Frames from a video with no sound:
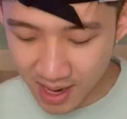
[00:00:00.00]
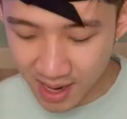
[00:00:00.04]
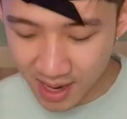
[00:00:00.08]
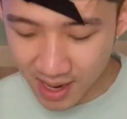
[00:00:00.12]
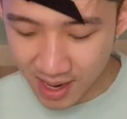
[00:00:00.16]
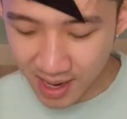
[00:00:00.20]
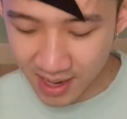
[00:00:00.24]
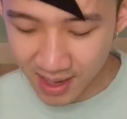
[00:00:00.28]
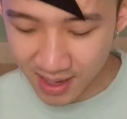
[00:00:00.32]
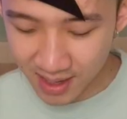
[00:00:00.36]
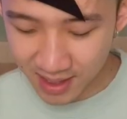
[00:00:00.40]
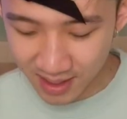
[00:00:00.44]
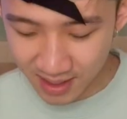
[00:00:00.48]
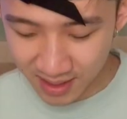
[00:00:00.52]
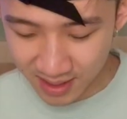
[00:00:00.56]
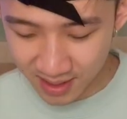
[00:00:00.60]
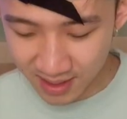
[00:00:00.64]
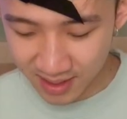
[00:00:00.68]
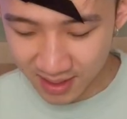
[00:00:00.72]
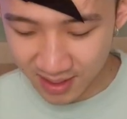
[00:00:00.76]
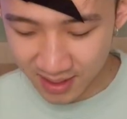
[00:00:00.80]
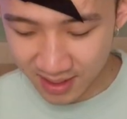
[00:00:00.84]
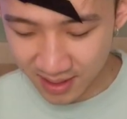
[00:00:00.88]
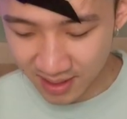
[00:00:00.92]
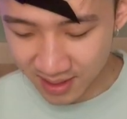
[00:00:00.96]

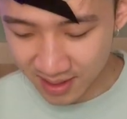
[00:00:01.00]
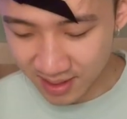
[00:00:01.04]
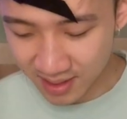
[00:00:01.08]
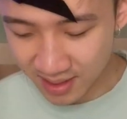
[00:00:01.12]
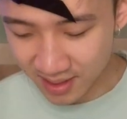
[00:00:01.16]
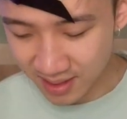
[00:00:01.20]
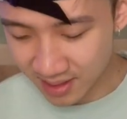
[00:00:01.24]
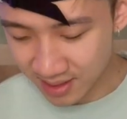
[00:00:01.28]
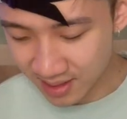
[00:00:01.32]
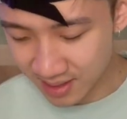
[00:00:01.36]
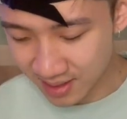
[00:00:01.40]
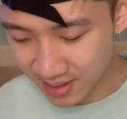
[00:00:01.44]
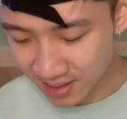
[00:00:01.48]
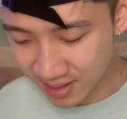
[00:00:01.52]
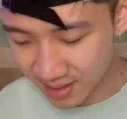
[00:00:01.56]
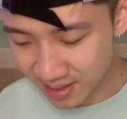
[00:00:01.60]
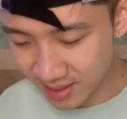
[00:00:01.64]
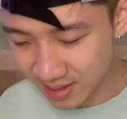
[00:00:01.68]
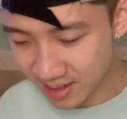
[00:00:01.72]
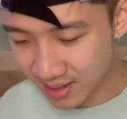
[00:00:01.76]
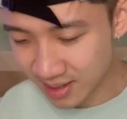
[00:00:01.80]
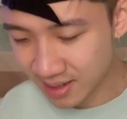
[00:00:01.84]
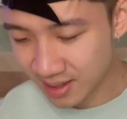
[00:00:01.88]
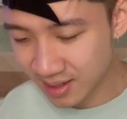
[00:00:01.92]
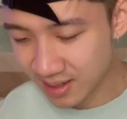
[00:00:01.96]

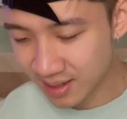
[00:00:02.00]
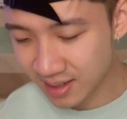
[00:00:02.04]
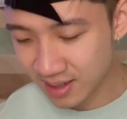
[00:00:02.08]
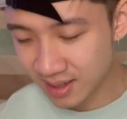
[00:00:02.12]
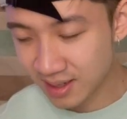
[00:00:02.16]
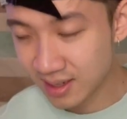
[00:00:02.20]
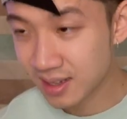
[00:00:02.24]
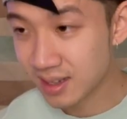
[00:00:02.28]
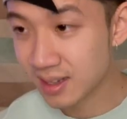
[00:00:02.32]
(silence)